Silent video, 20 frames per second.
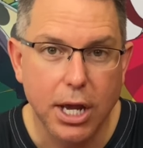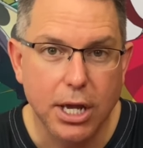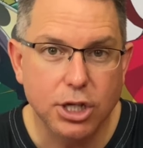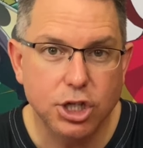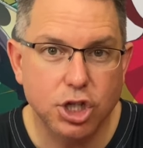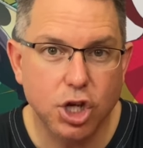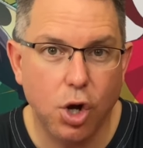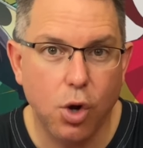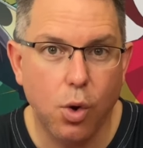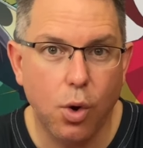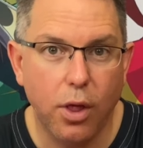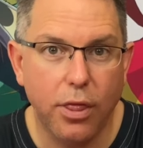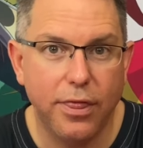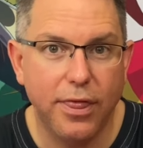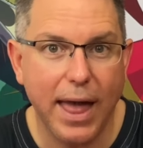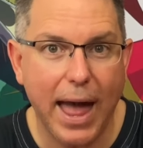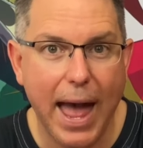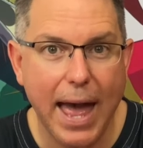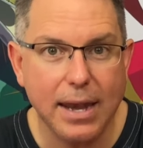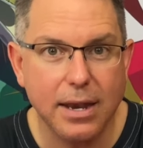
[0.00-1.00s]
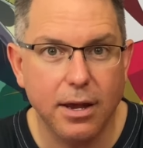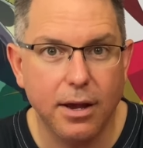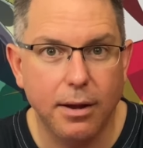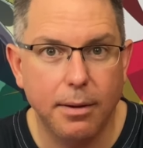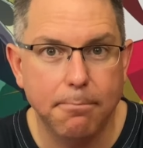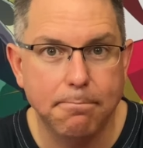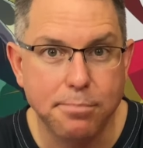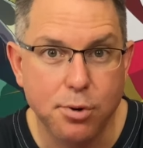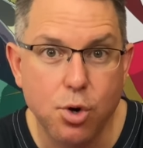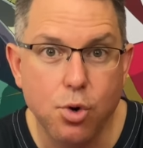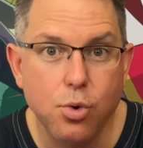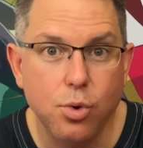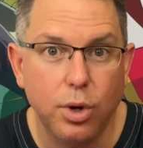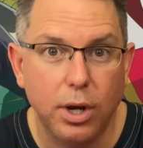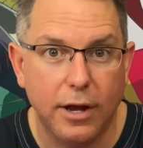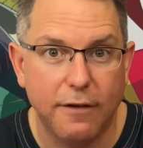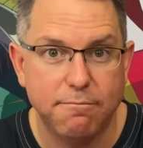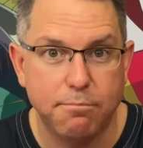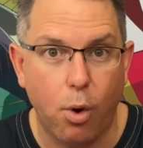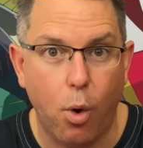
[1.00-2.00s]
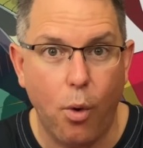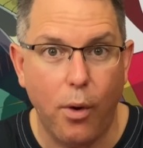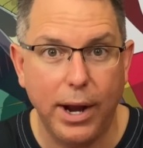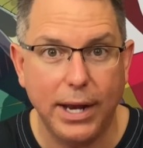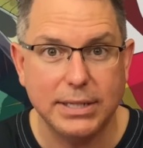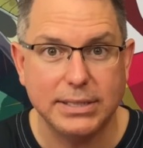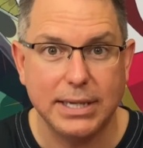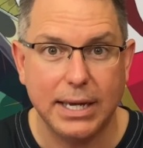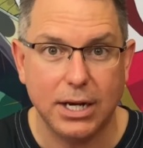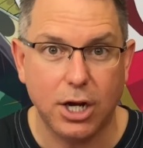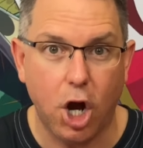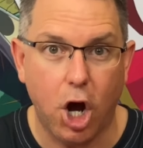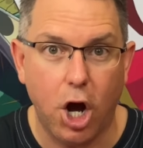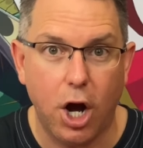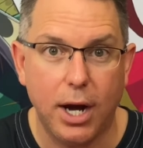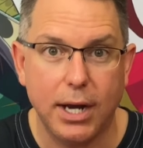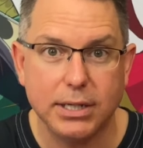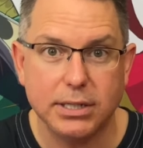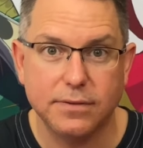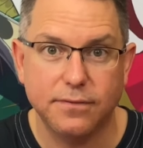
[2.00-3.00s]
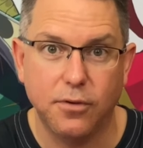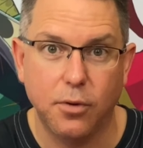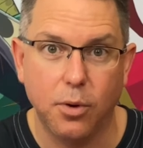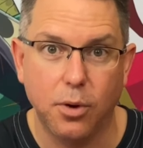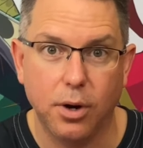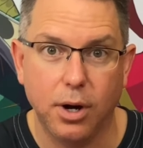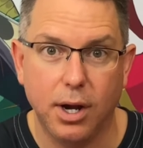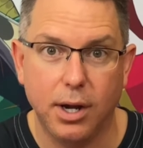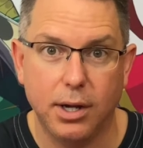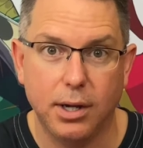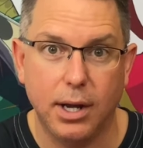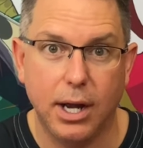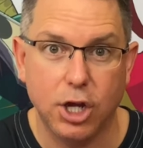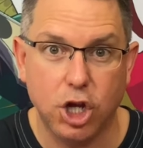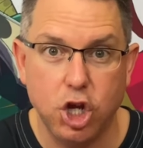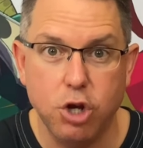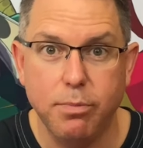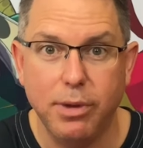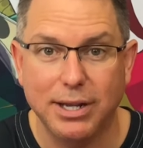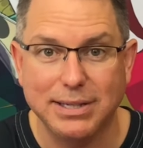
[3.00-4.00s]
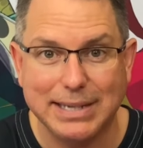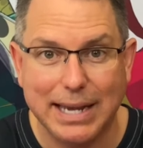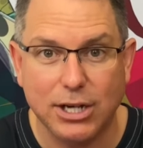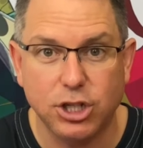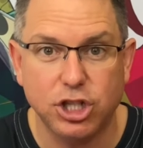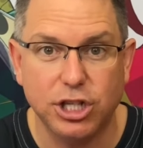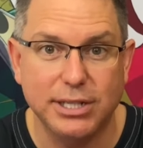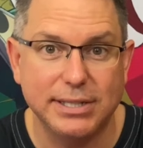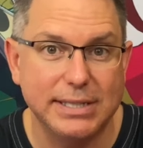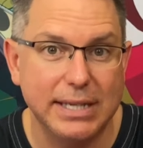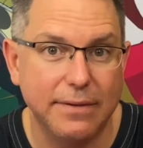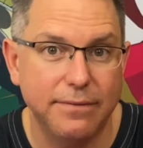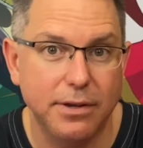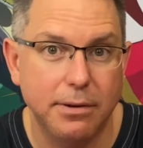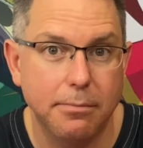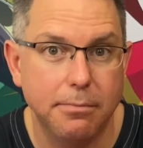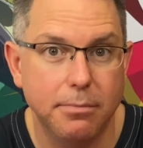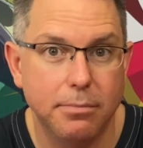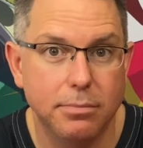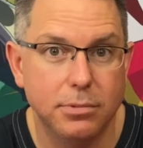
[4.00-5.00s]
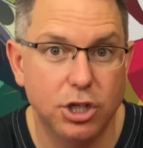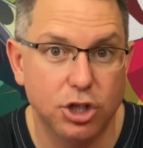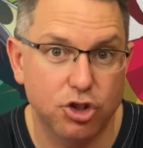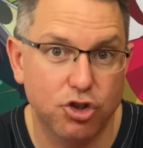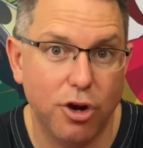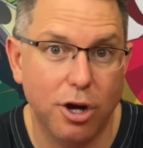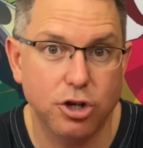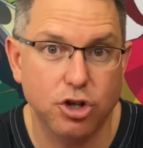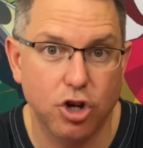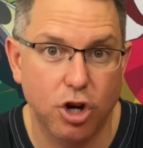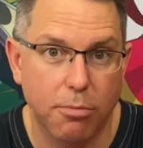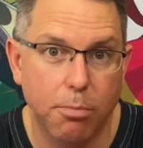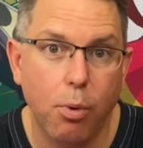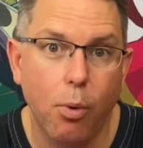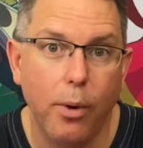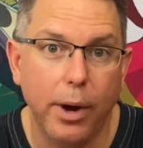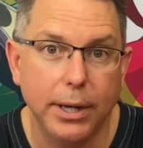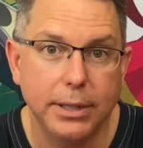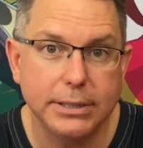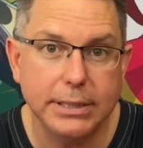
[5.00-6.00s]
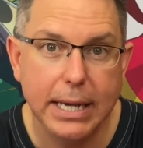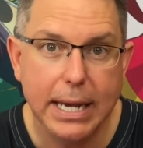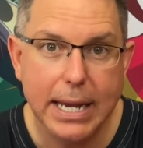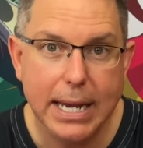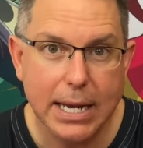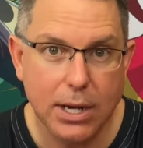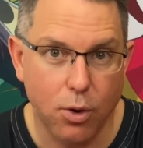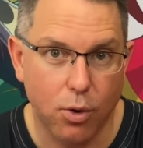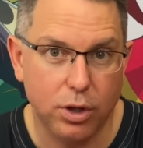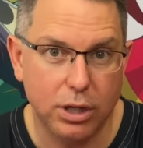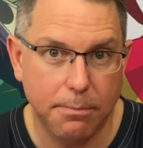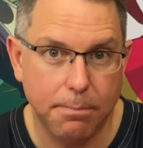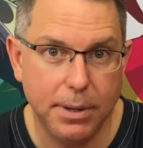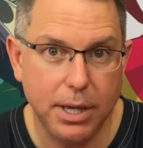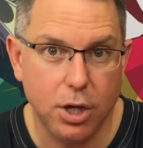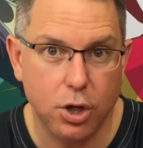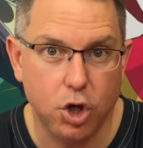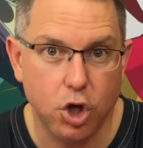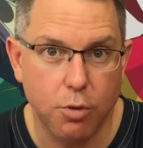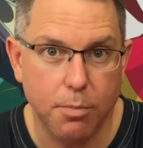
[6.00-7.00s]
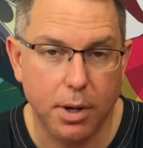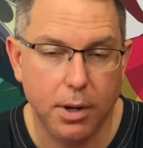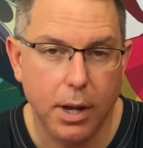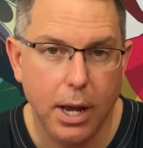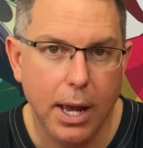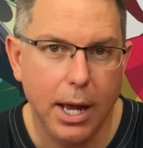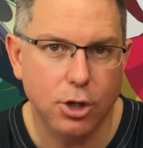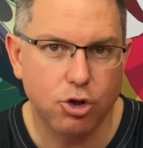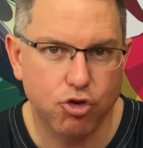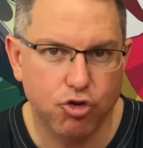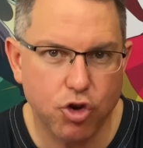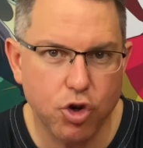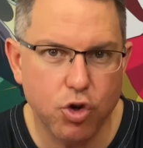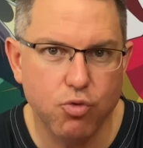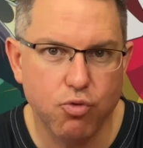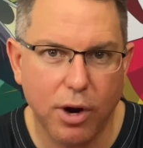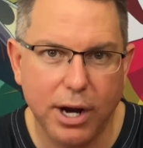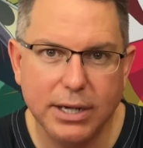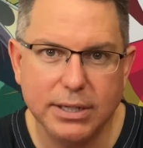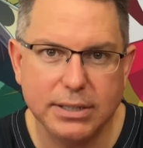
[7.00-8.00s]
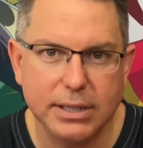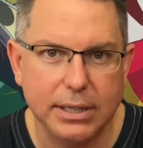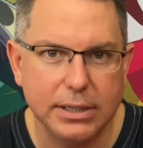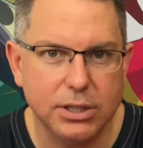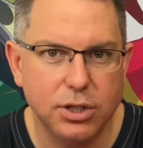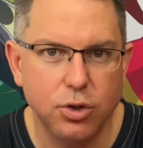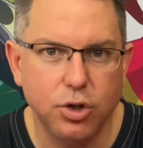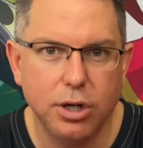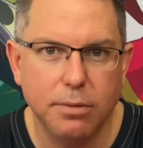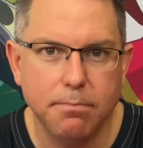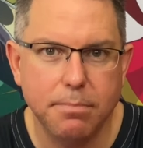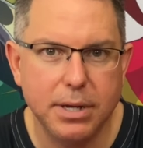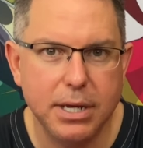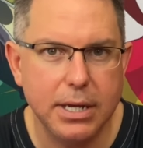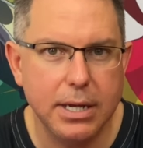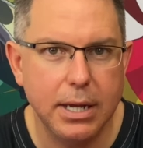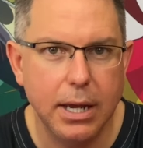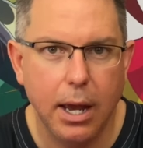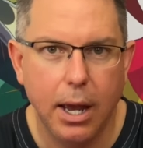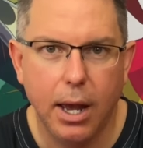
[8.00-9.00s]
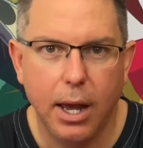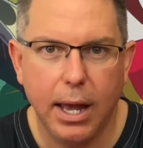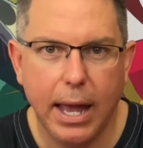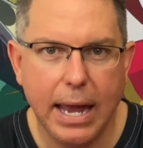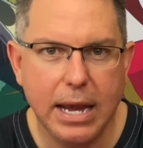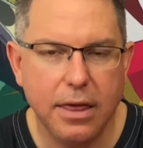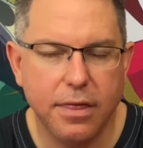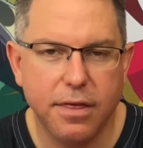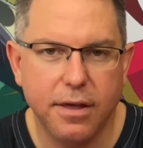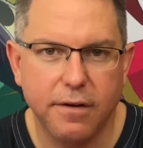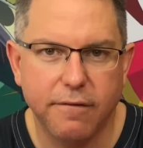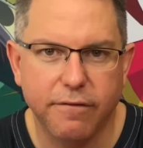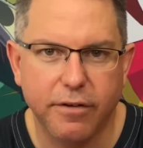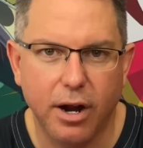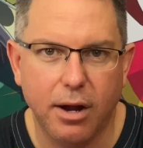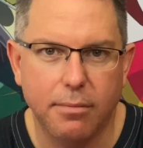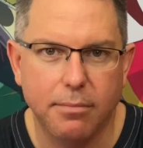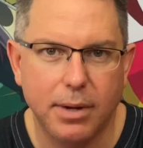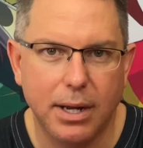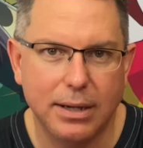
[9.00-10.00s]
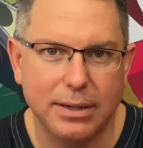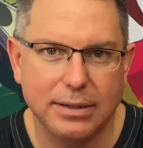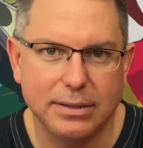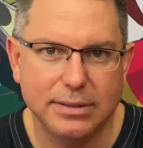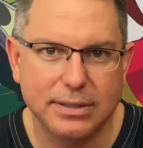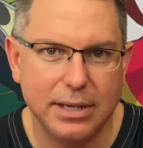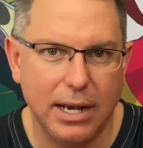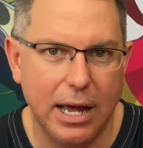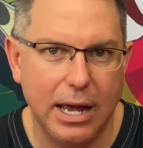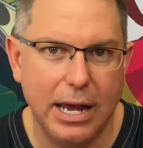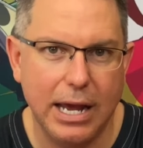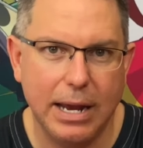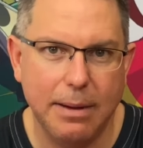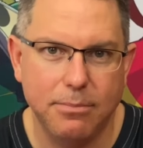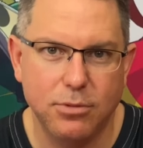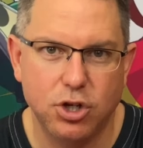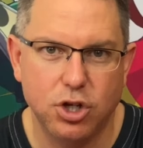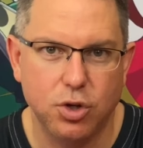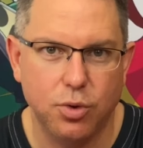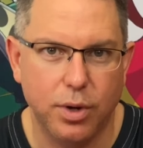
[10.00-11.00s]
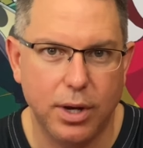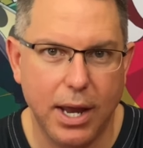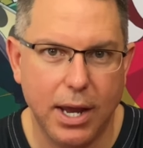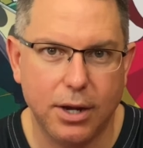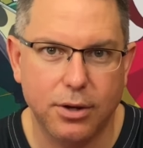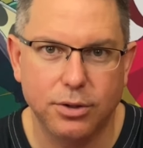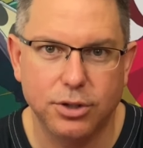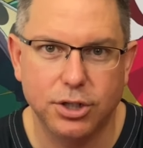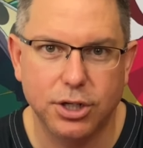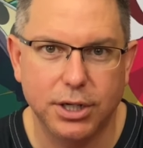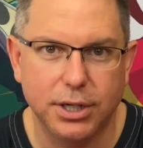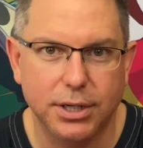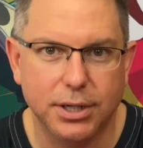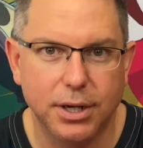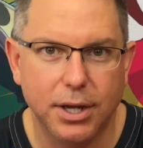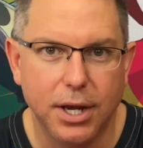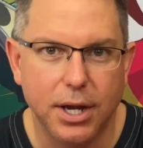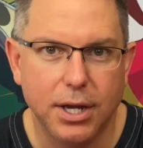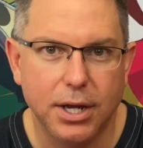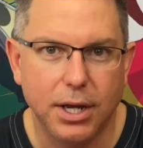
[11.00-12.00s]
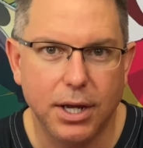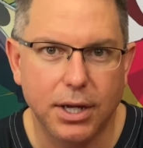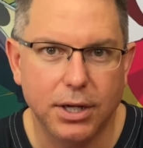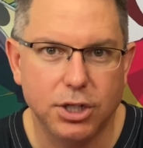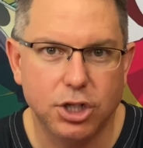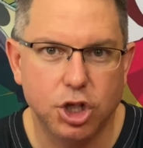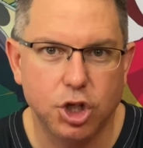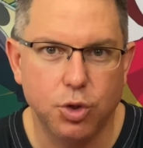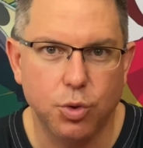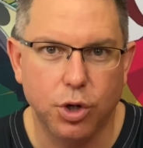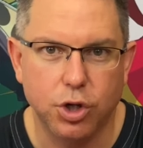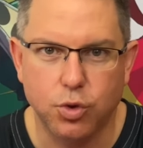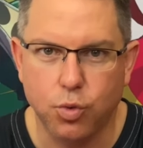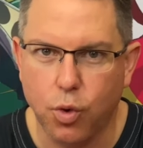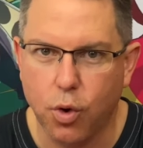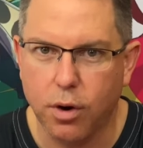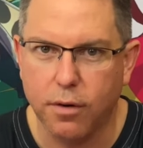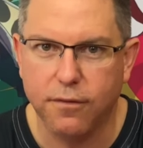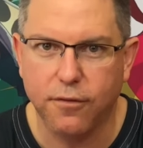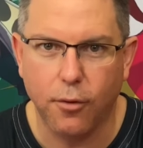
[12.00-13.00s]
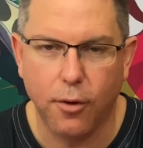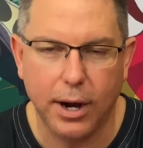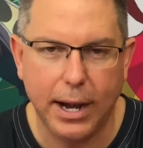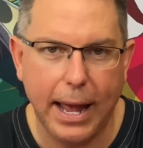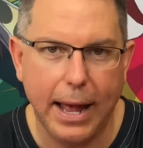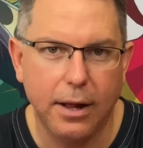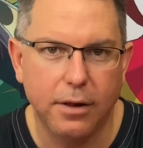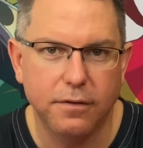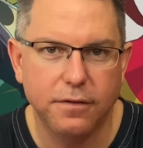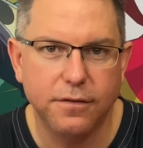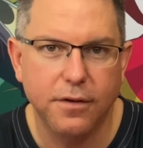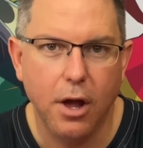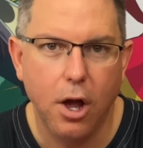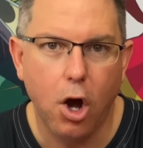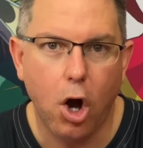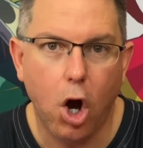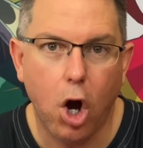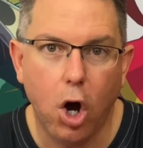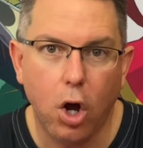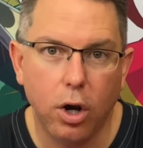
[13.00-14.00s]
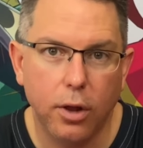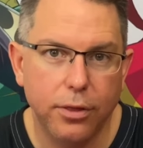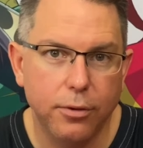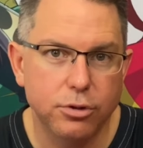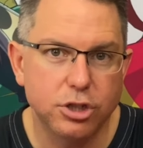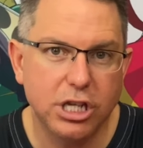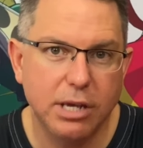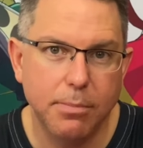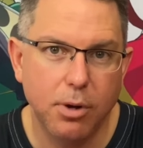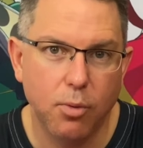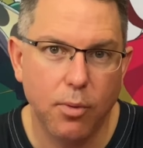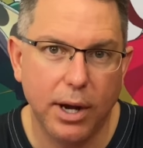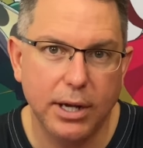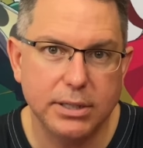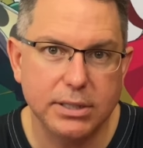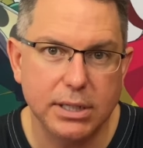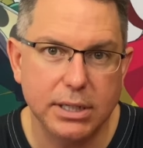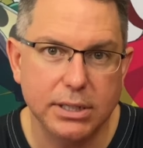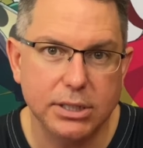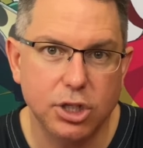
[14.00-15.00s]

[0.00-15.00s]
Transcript: So that pool of points that cost for a human is actually 7 discretionary points in order to be a human. A true raceless, you can be anything from a slime to a Nekojin to a dwarf or an elf. All of those can be raceless.